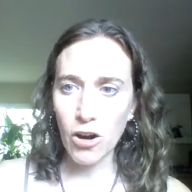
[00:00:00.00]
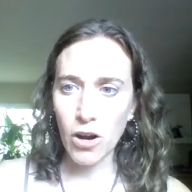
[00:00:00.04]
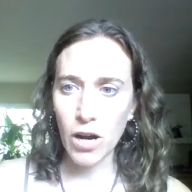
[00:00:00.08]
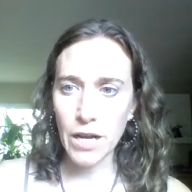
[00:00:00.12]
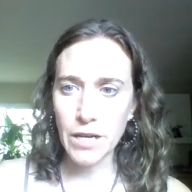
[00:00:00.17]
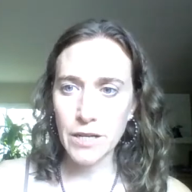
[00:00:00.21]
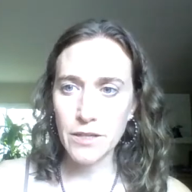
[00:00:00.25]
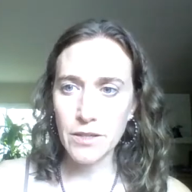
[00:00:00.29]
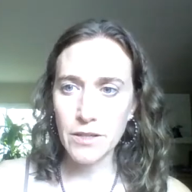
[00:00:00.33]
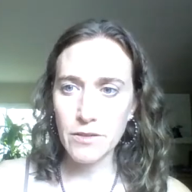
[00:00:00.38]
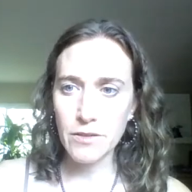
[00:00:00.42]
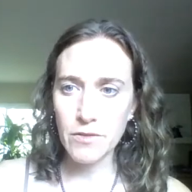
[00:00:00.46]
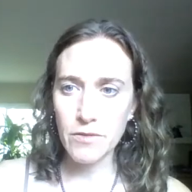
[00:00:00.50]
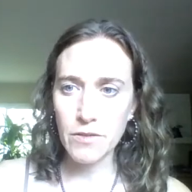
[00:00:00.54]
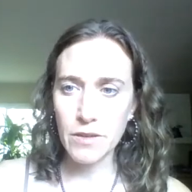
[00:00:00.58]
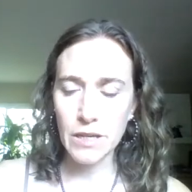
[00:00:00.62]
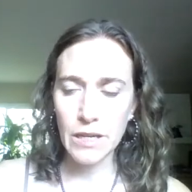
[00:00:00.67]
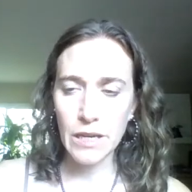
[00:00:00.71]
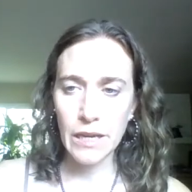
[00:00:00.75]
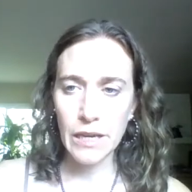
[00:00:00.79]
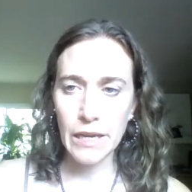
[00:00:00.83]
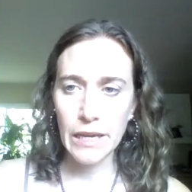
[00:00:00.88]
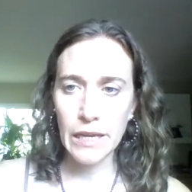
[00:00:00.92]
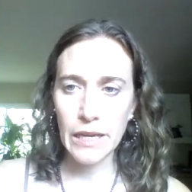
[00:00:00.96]
on
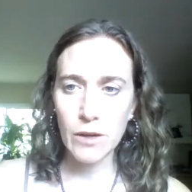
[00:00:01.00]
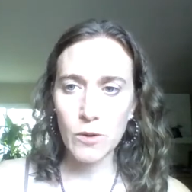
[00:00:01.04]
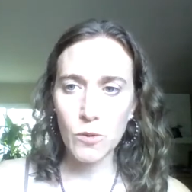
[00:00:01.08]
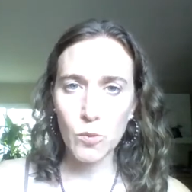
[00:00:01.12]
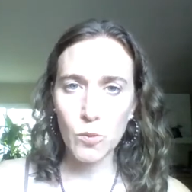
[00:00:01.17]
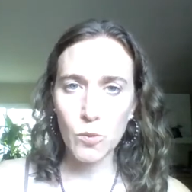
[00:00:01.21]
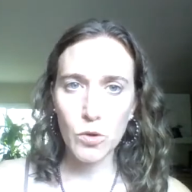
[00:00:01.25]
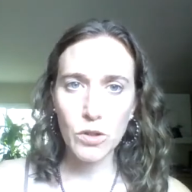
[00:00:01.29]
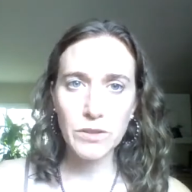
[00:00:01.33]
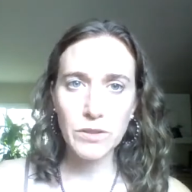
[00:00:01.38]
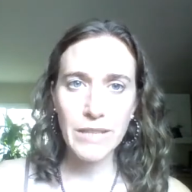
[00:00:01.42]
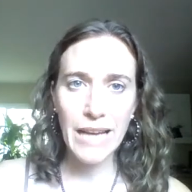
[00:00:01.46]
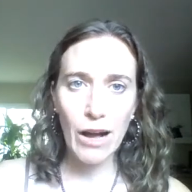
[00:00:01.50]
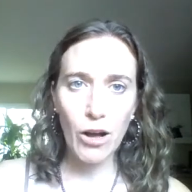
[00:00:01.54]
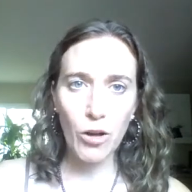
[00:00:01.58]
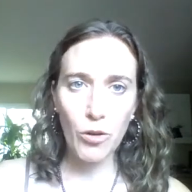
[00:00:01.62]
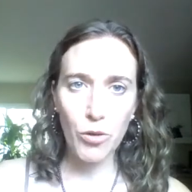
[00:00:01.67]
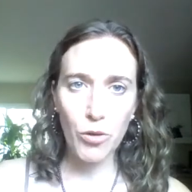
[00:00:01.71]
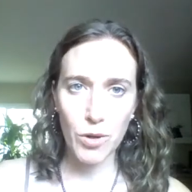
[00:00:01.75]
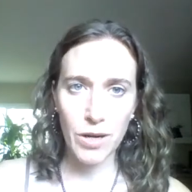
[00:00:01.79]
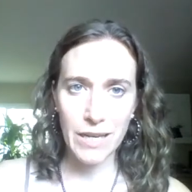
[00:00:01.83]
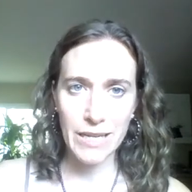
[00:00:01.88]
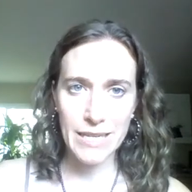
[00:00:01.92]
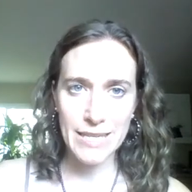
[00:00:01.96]
the World Health
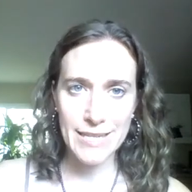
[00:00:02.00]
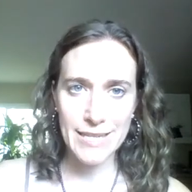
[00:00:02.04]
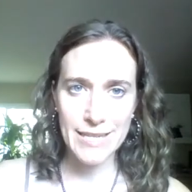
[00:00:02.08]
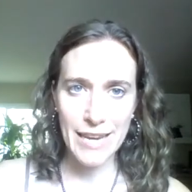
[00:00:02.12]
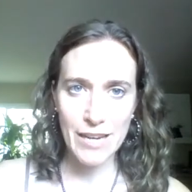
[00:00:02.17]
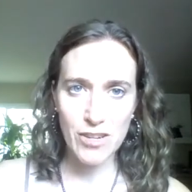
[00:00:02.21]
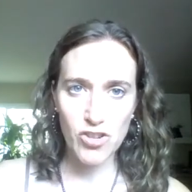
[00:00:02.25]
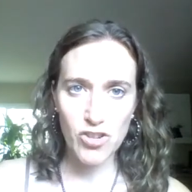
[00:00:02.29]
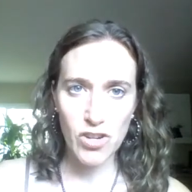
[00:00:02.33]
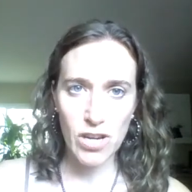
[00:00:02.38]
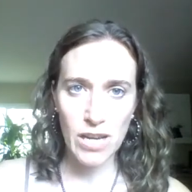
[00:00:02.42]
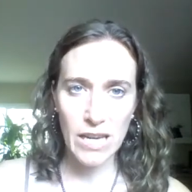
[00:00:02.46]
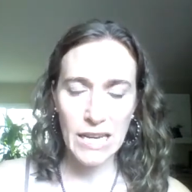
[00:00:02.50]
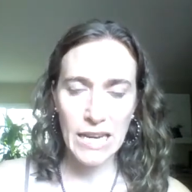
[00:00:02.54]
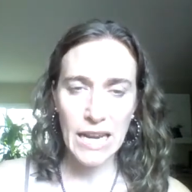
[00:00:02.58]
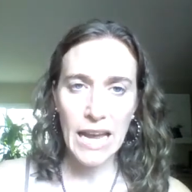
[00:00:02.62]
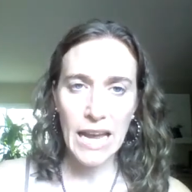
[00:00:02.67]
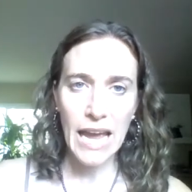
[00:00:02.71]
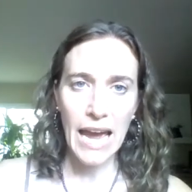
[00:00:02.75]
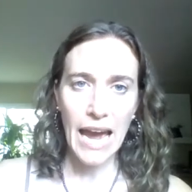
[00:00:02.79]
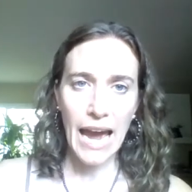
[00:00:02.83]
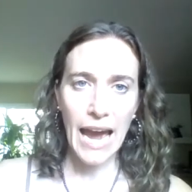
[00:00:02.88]
Organization.